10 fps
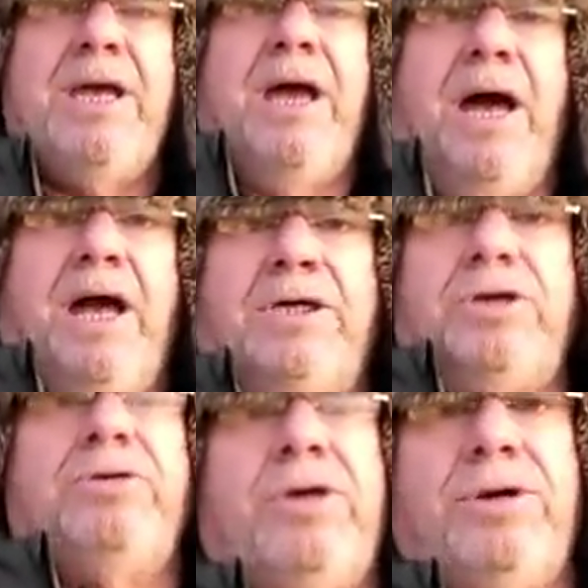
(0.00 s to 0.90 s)

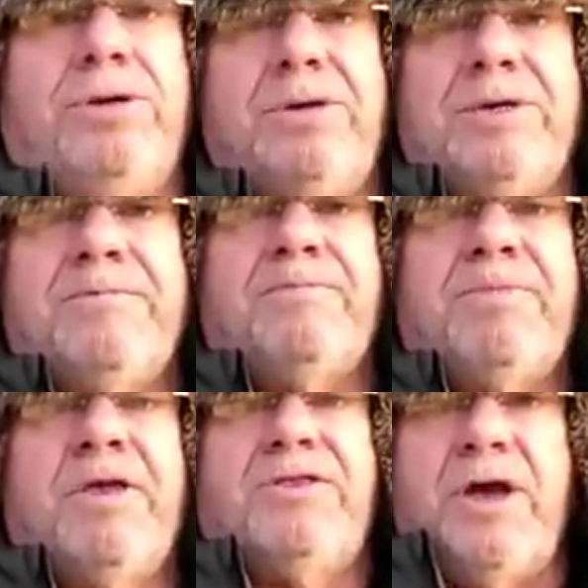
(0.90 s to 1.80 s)
UKOOG,
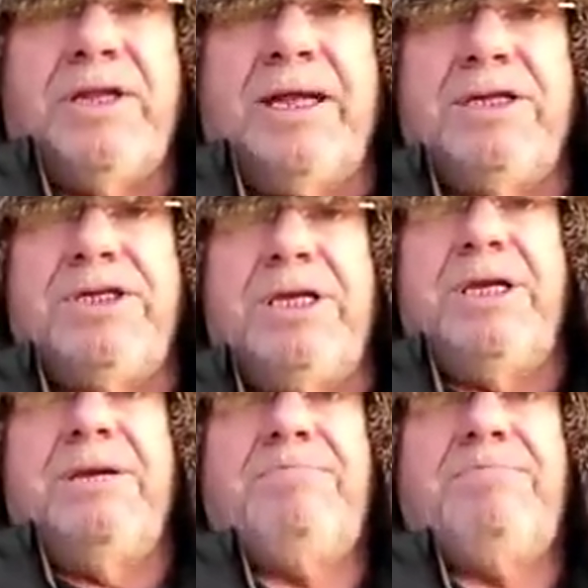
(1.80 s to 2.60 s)
Third Energy,